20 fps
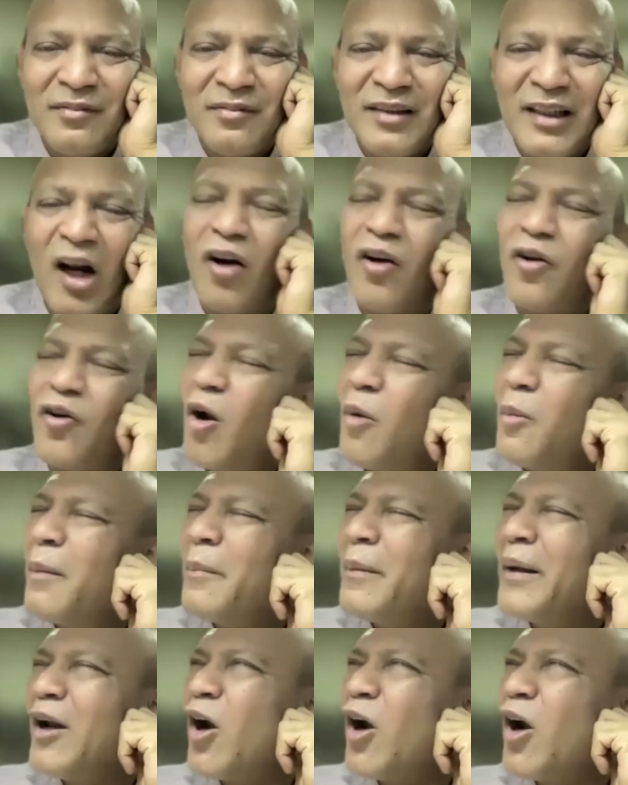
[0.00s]
now trauma
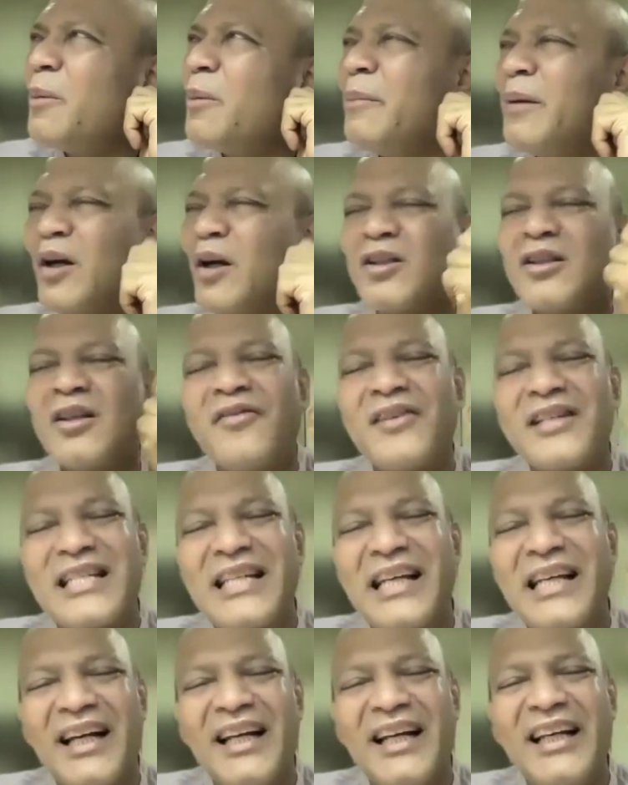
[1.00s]
may not be because of a
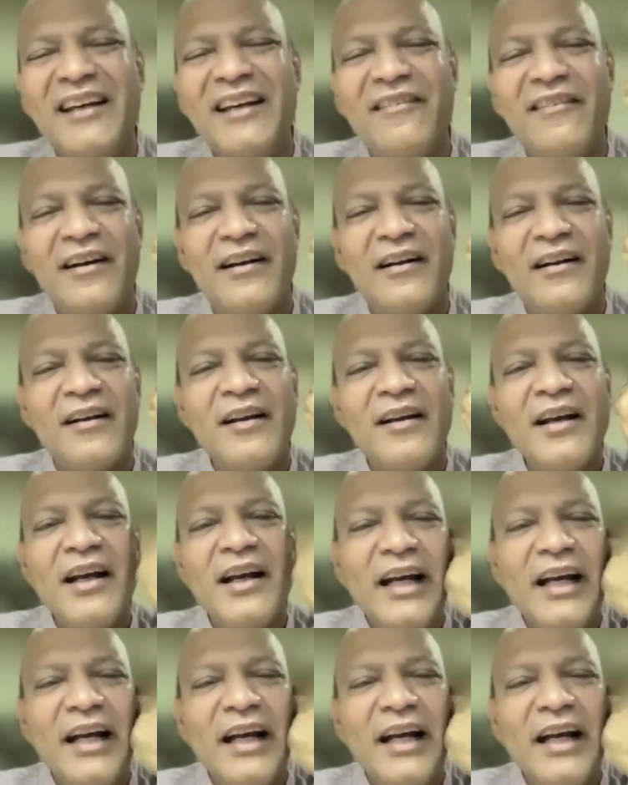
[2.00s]
single event,